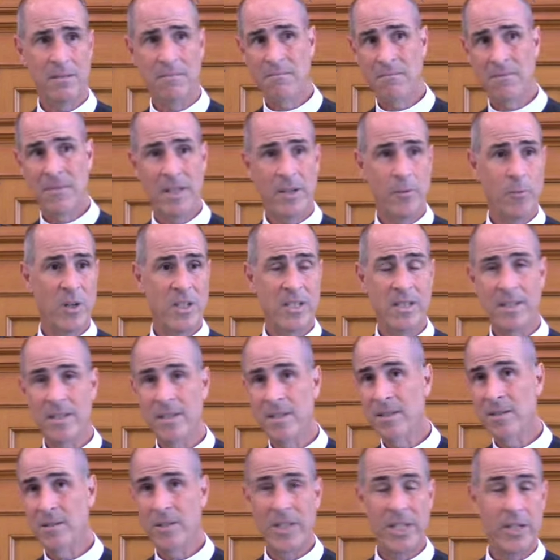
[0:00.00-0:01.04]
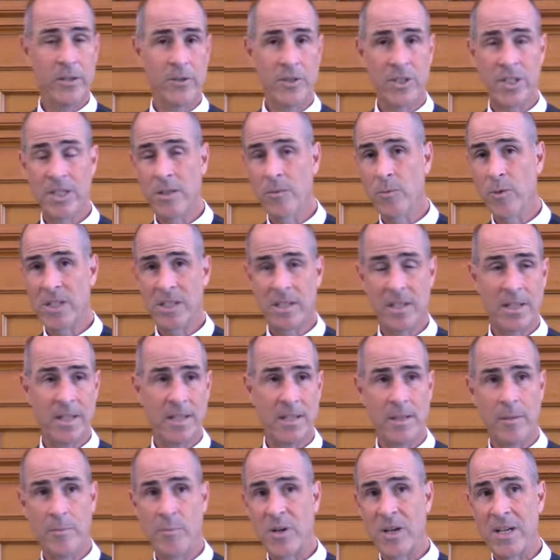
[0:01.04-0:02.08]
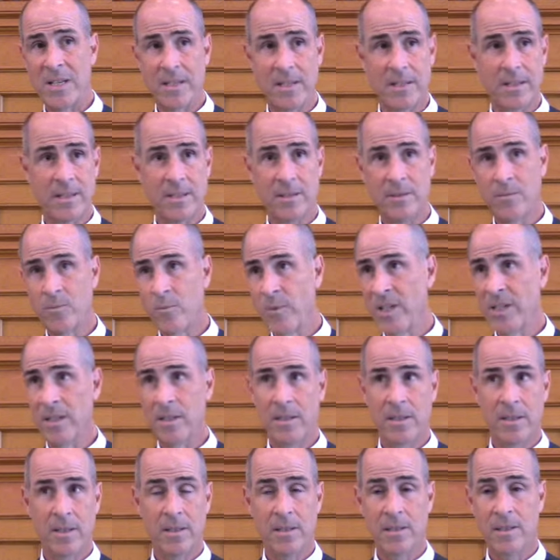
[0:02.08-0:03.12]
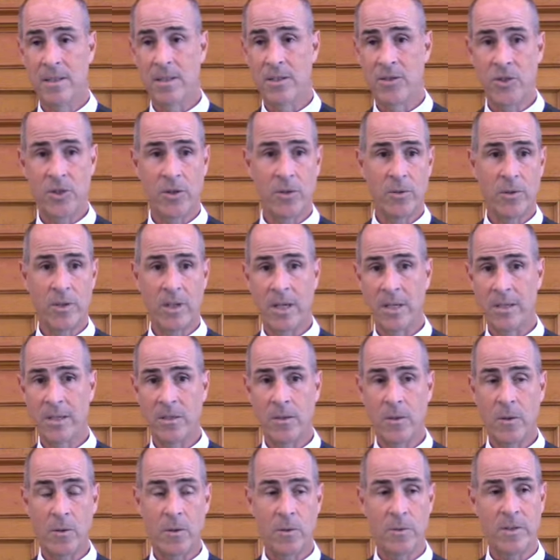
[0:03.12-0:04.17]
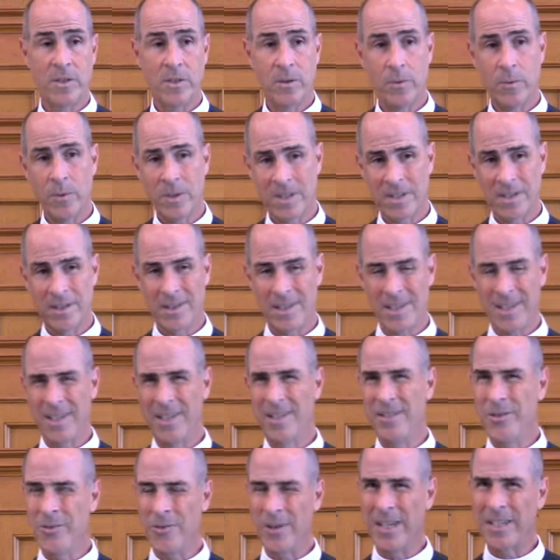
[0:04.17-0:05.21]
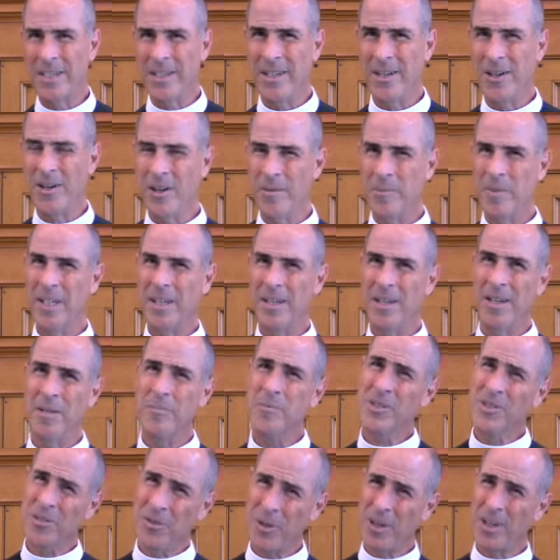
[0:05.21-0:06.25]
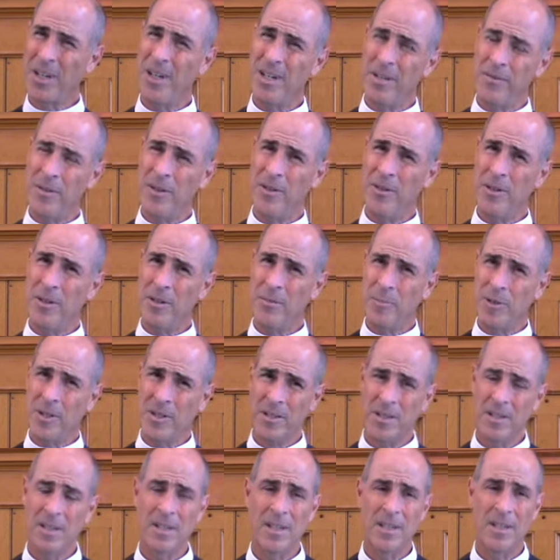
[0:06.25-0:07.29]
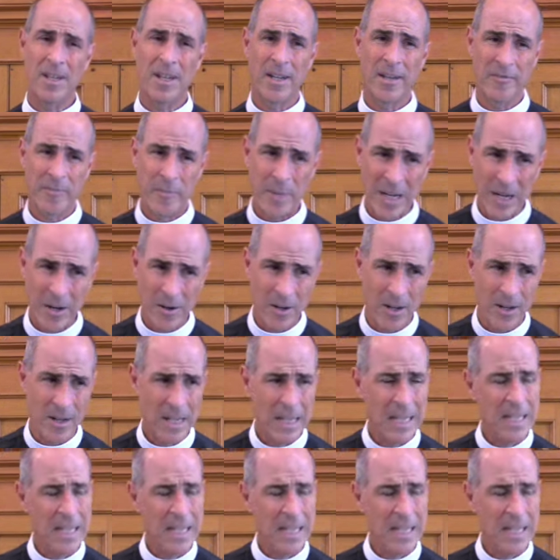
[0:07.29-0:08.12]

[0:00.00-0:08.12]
He or she wasn't in the presence when the joke got told, so it wasn't kind of directly harming them. So they're kind of a third person and they have power.